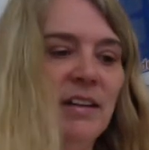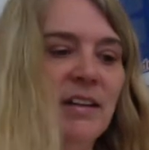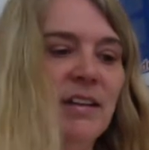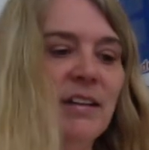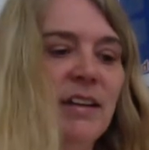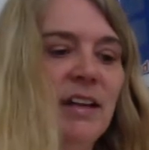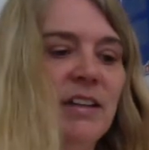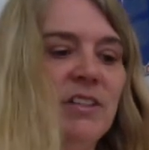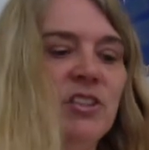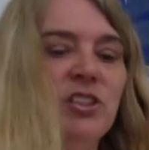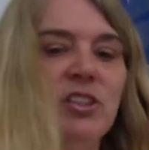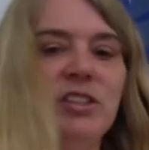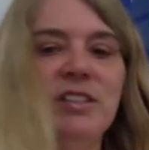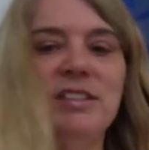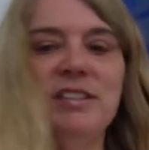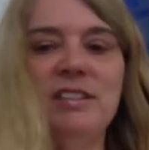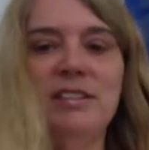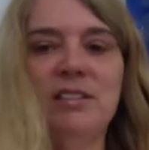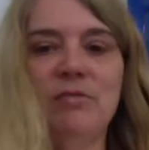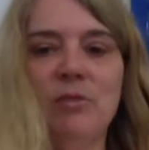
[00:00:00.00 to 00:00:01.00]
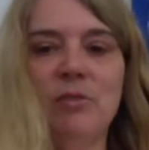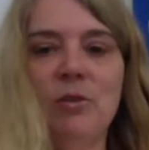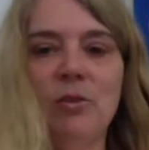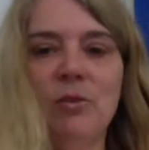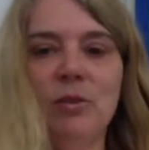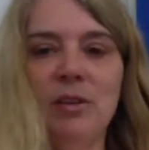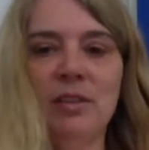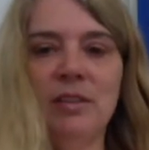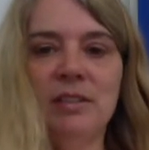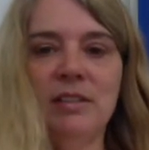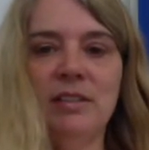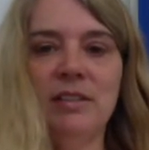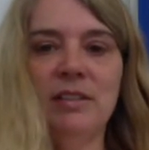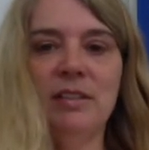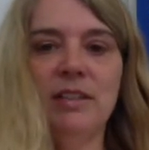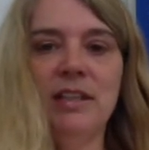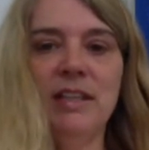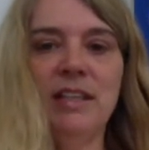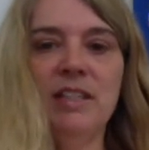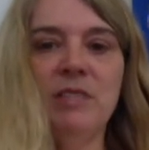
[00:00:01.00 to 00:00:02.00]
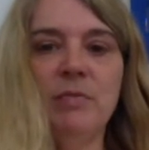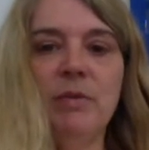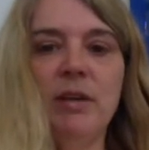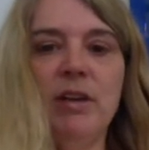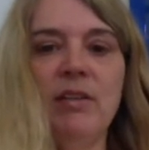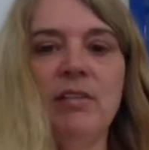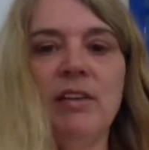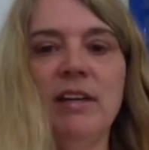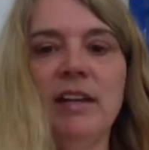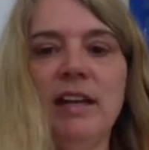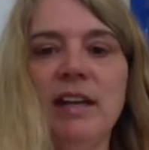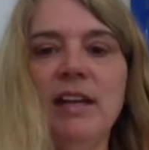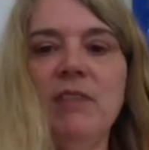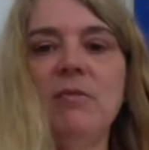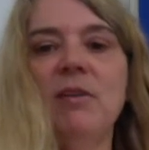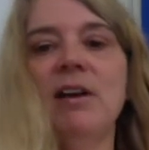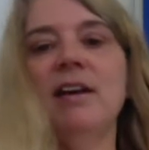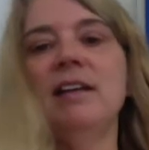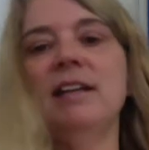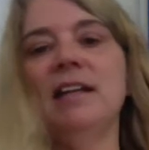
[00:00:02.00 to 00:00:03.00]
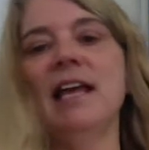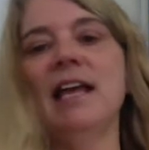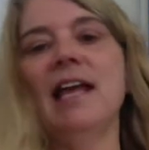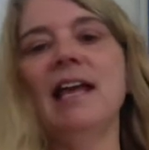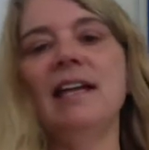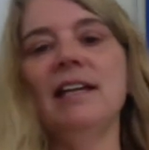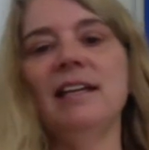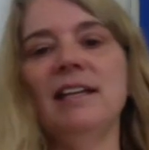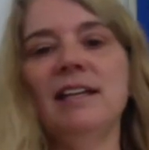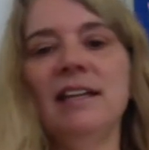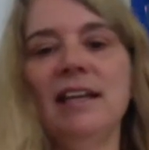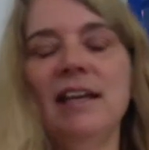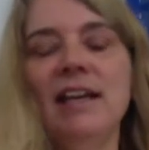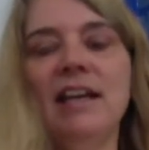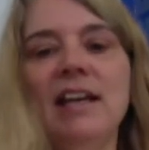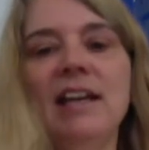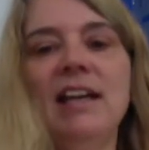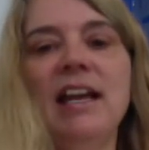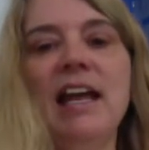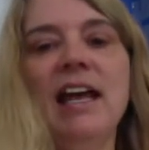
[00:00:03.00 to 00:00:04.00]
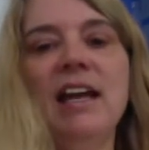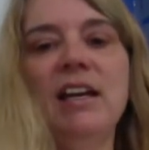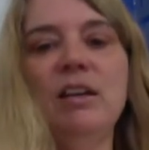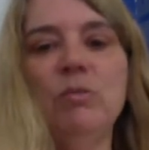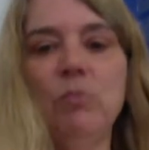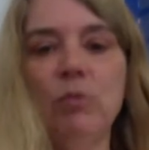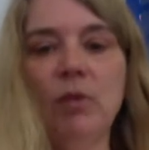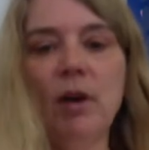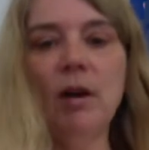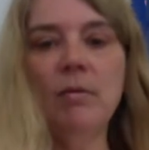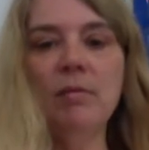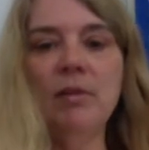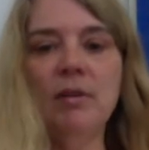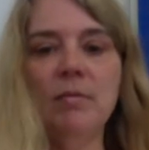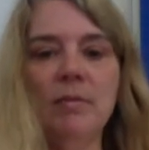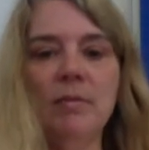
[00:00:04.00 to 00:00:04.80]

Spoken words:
That's Jesus, of course. He's bigger than anyone and anything and any problem